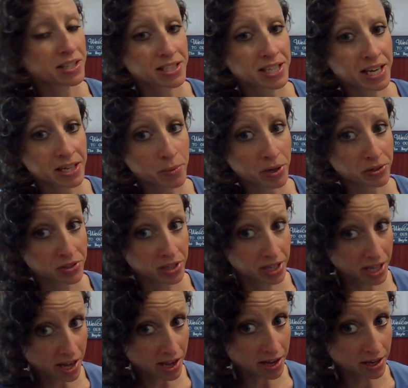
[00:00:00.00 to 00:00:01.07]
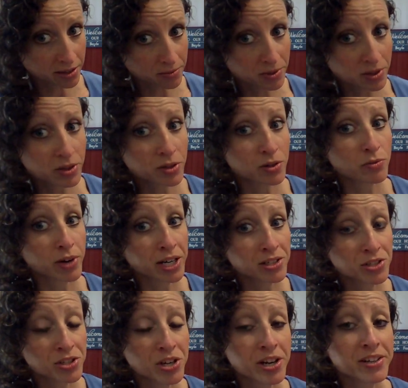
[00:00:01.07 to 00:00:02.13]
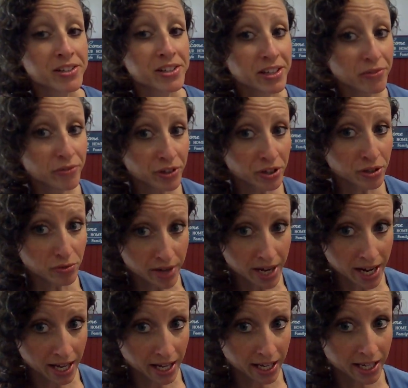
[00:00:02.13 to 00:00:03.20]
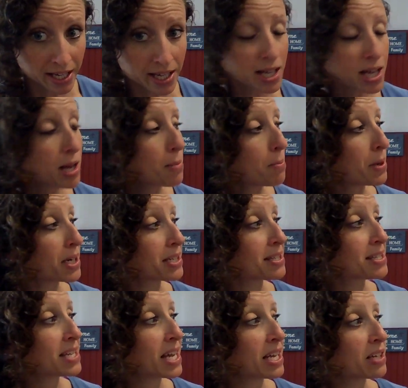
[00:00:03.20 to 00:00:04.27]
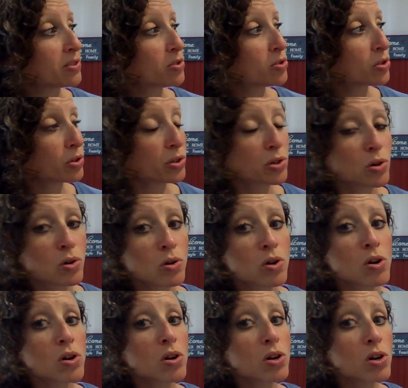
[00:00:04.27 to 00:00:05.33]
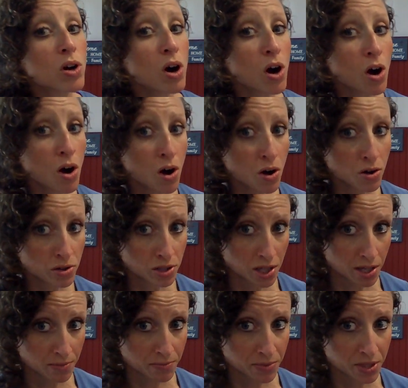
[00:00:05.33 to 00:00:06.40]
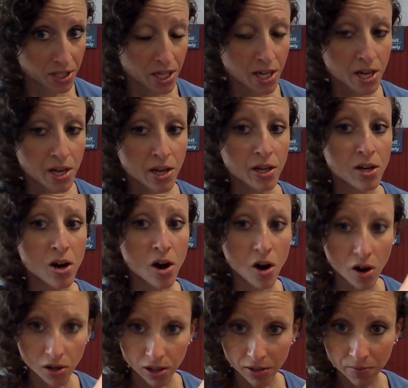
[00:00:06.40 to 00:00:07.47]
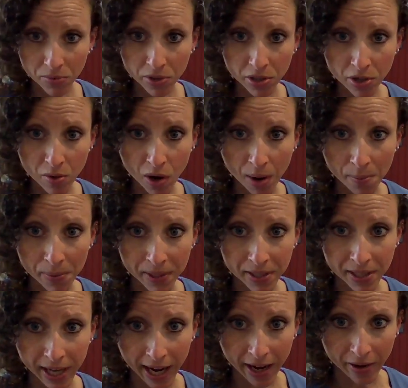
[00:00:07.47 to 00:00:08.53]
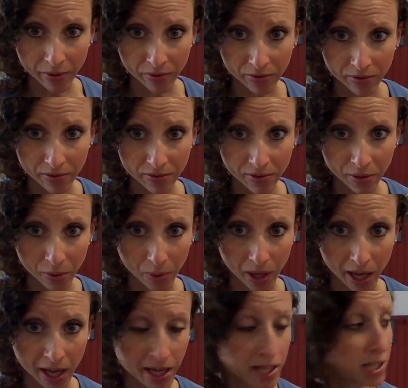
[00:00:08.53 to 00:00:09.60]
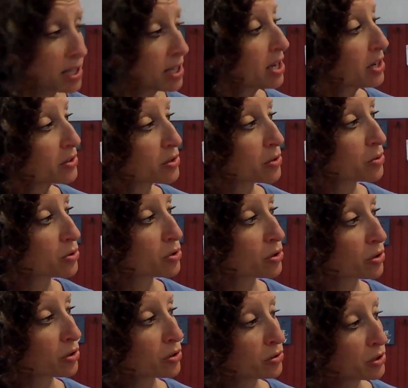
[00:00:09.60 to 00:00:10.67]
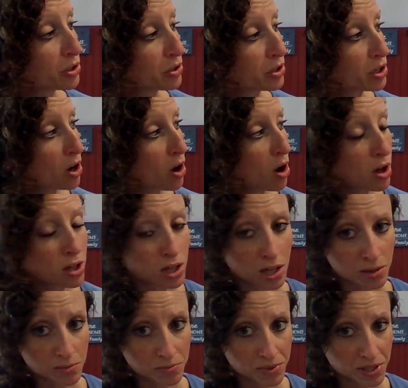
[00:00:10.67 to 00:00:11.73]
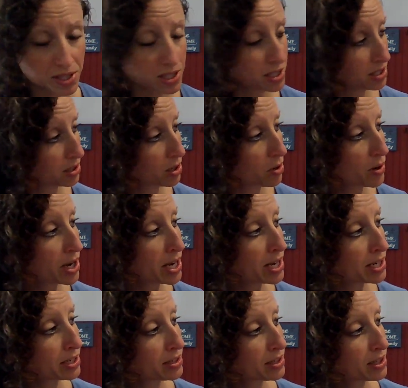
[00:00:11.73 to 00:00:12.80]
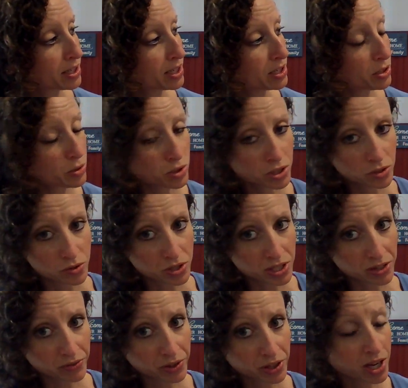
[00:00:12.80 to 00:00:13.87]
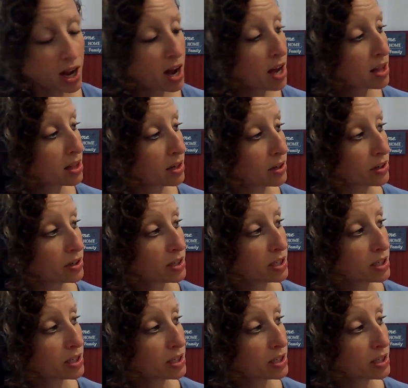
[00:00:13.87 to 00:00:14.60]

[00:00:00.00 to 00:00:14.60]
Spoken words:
teddy bears again. They're arranged in a different array, but it's saying circle columns. Columns go up and down, okay? So circle your columns. Go ahead. You can use a different color.